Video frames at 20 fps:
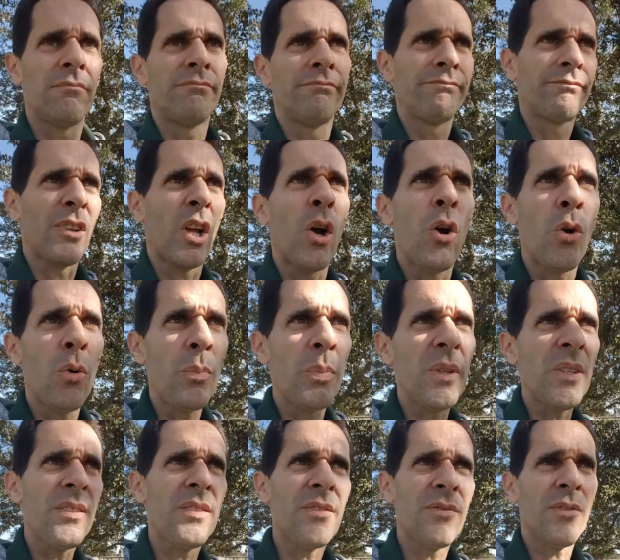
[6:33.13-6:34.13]

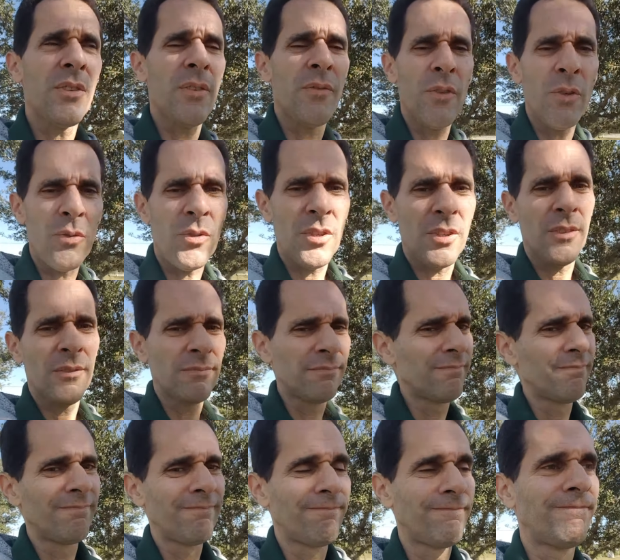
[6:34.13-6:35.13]
hopeless for the future,
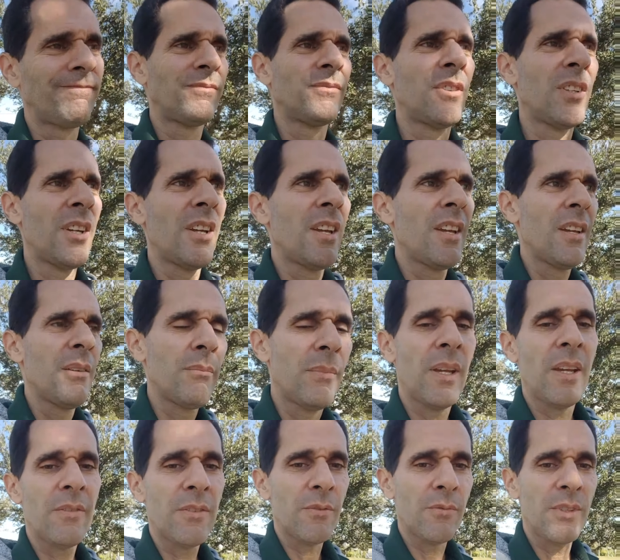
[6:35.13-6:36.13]
you have
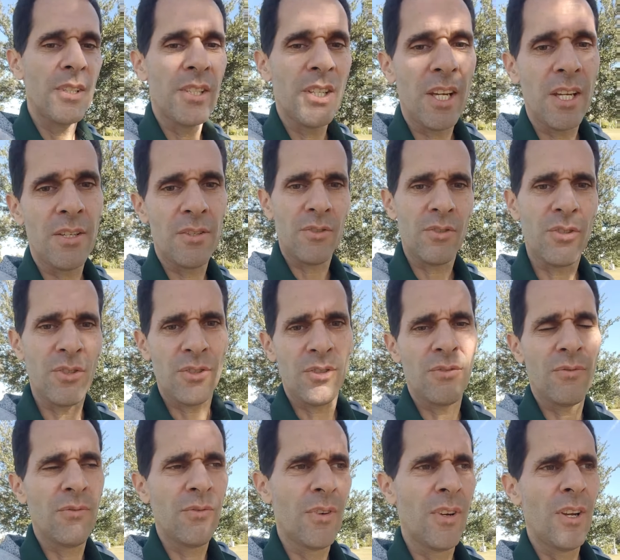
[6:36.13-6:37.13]
to rechange.
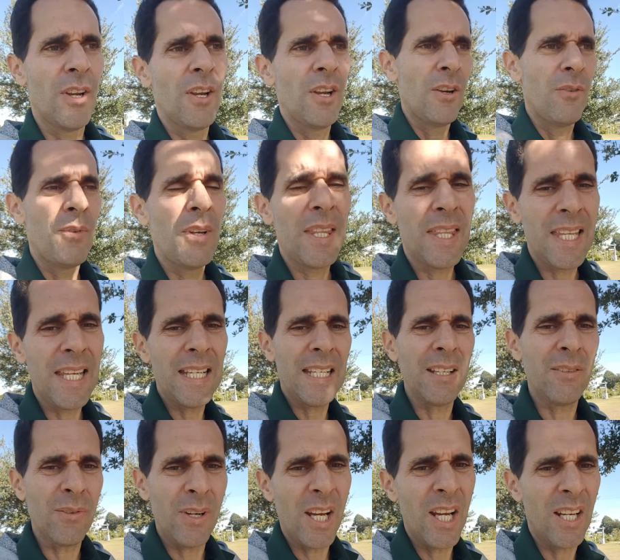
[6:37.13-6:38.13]
Rethink it,
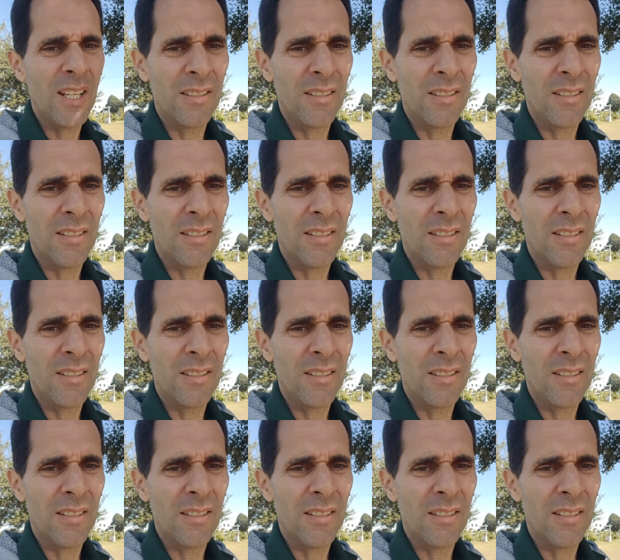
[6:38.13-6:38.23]
right?